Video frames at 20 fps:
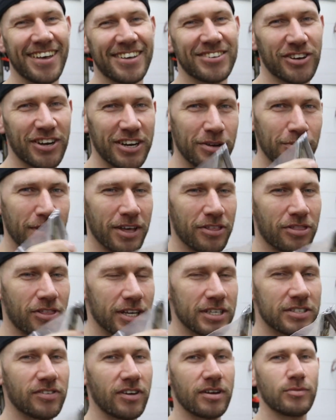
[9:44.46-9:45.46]
So anyway,
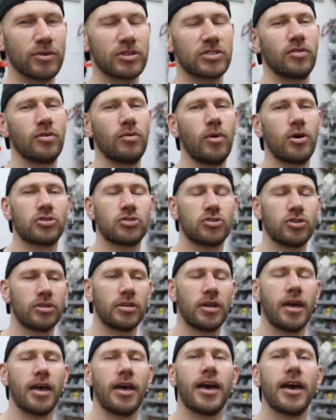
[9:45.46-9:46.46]
thanks very much for
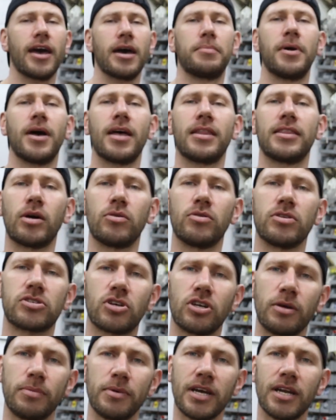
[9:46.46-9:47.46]
watching. Now there's
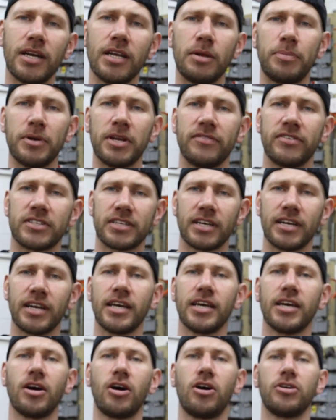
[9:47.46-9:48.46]
going to be a little bit of a
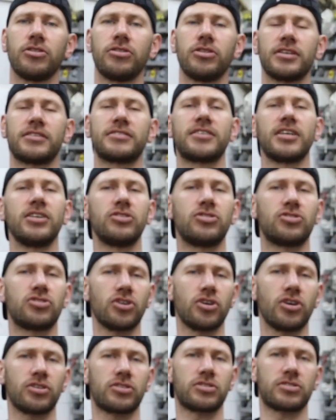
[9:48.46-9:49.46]
delay on the
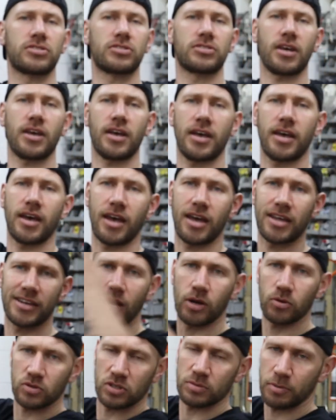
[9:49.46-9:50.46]
t-shirts
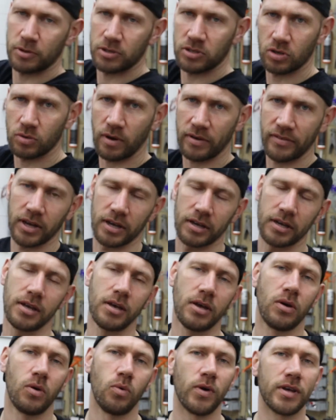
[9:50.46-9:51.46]
announcement, whoever
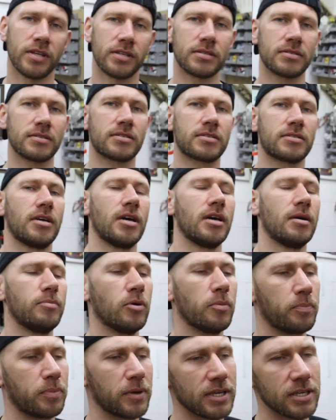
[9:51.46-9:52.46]
wins,
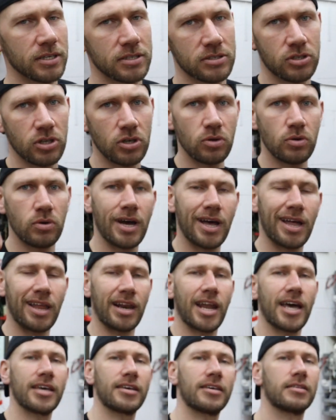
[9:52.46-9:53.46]
but please do
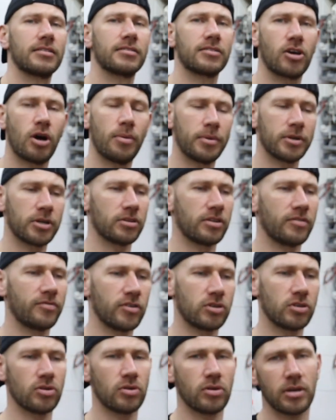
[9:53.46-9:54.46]
like and comment on the
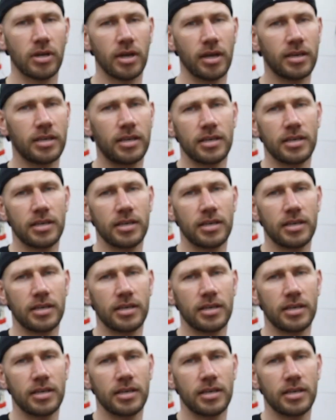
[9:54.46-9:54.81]
video.